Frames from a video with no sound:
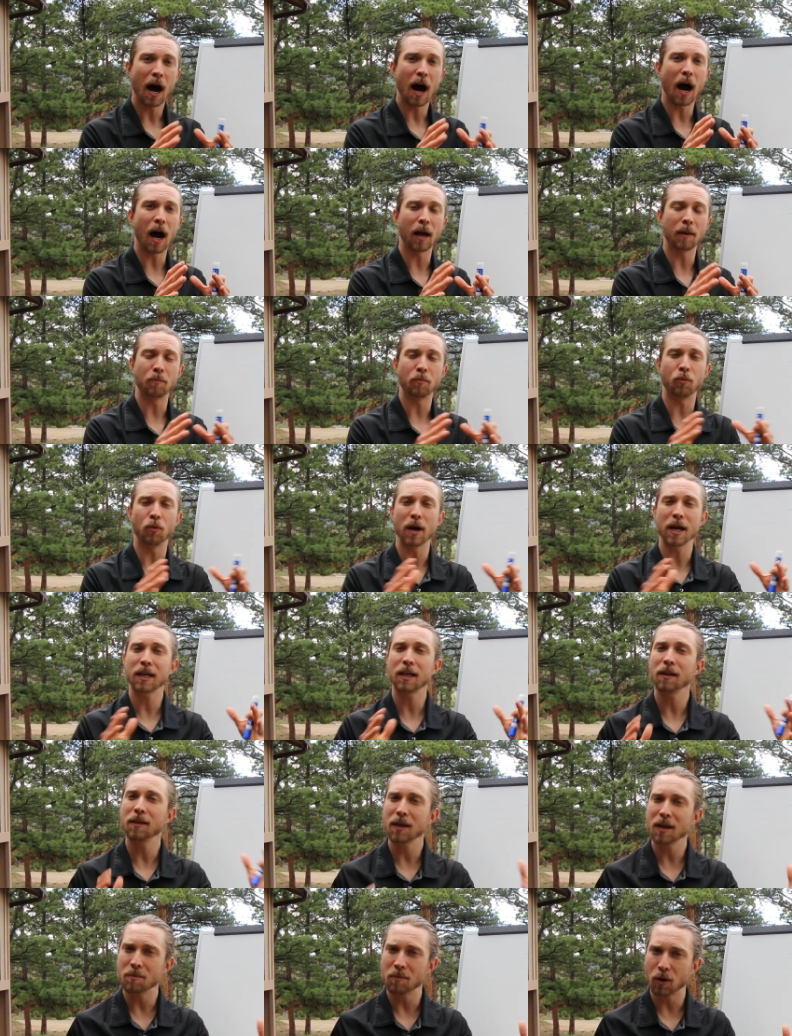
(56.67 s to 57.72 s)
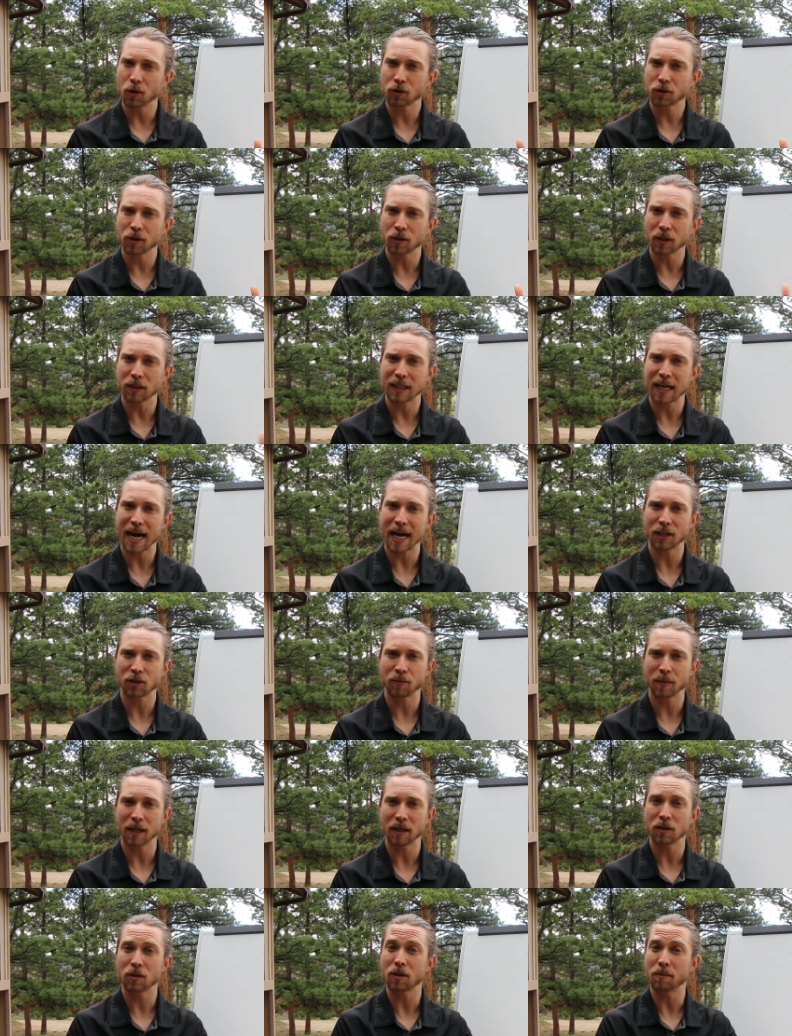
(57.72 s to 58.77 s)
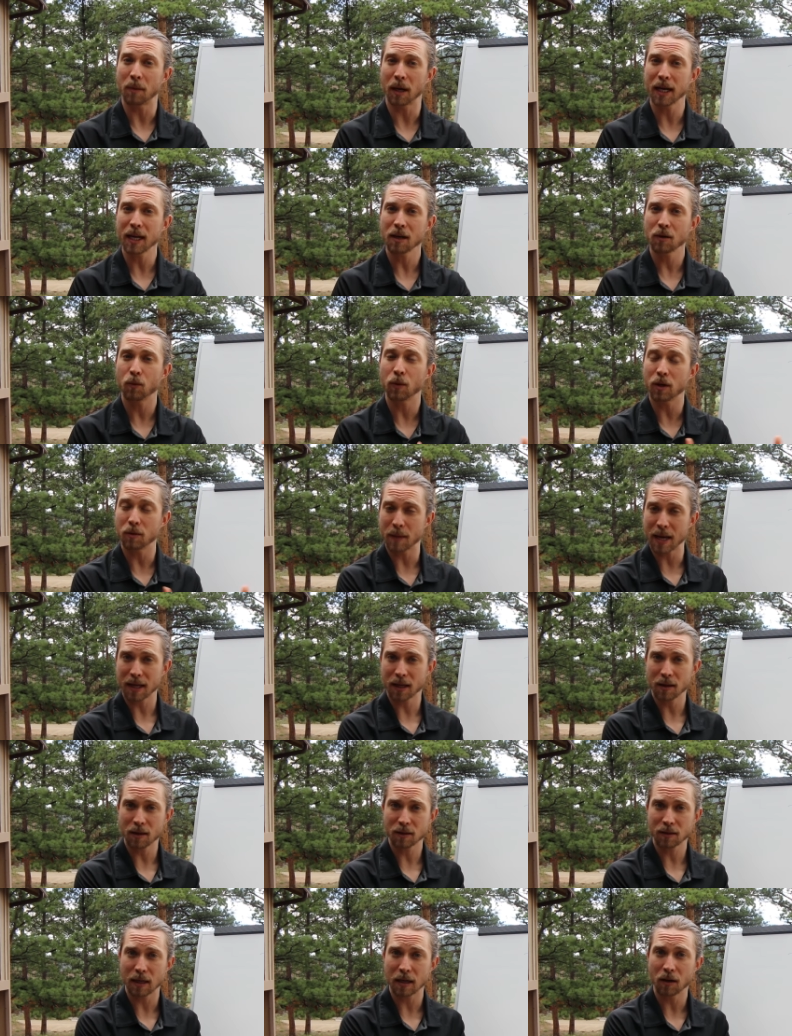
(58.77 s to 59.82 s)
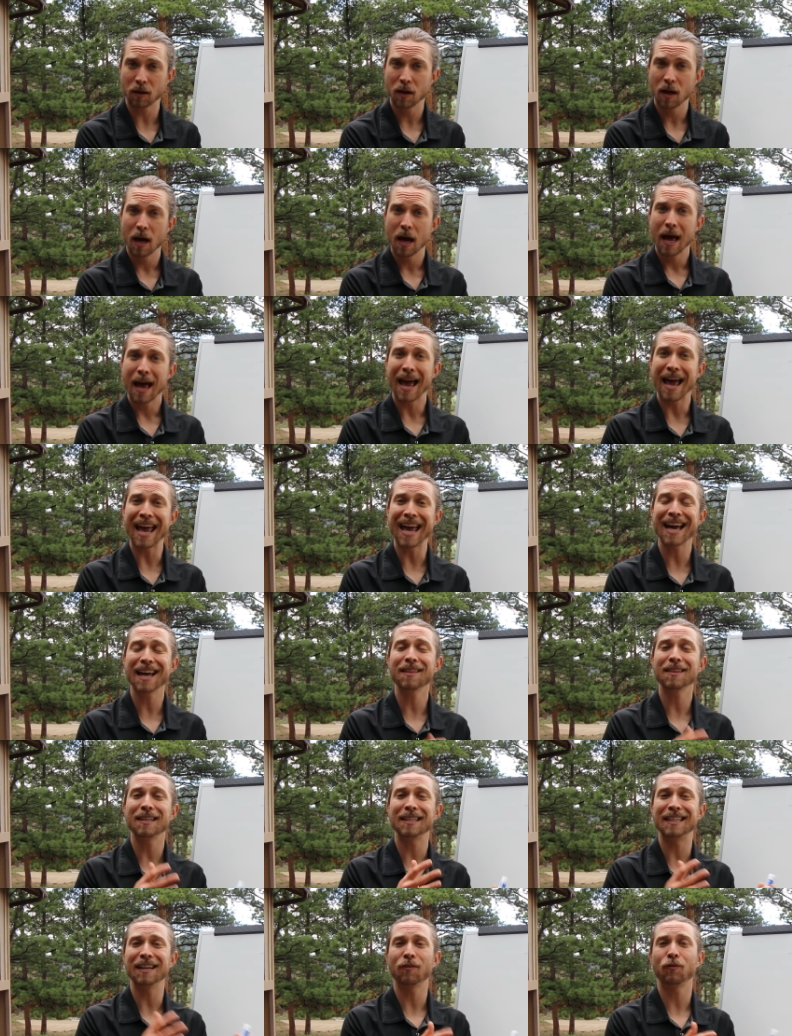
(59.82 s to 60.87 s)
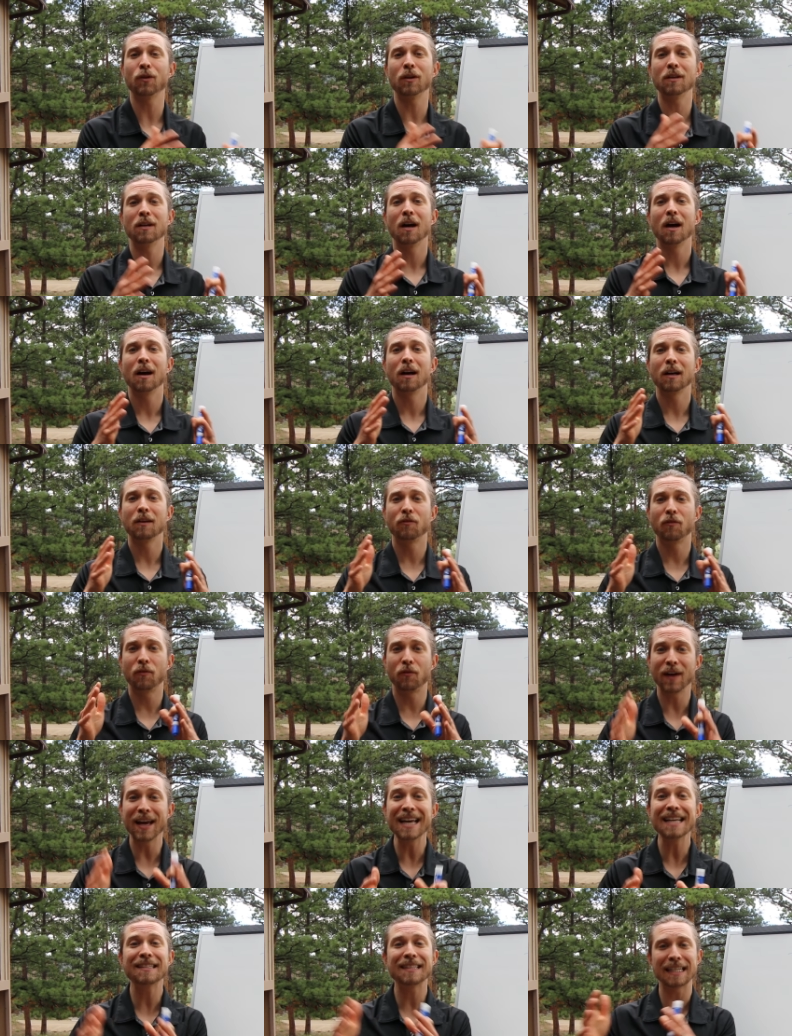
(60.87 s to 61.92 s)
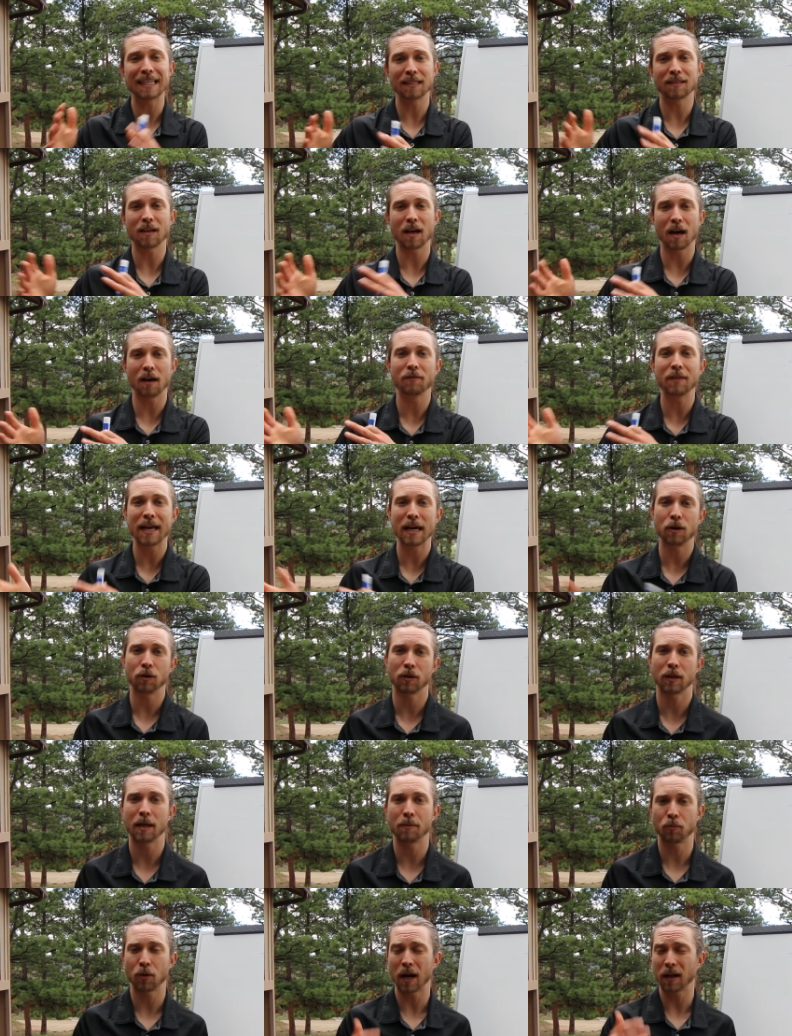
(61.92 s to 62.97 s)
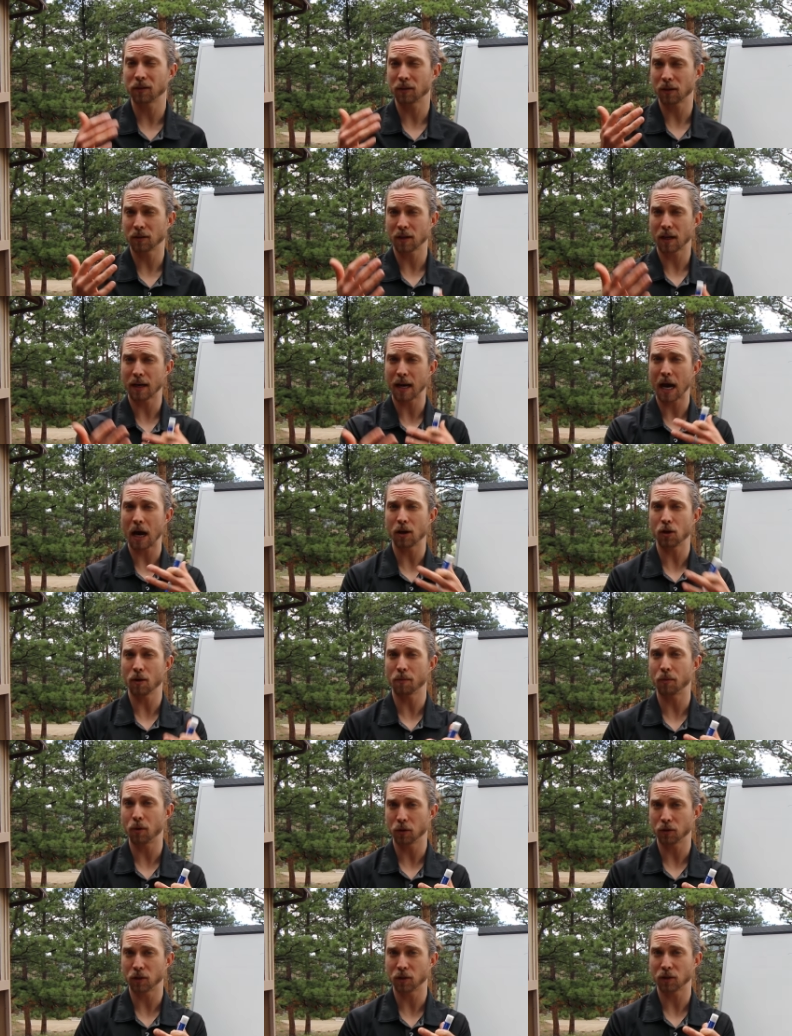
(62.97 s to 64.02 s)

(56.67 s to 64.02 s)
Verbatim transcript: on breaking the emotional attachment to money when you're making the sale and the different phases of the hail claim process on how you approach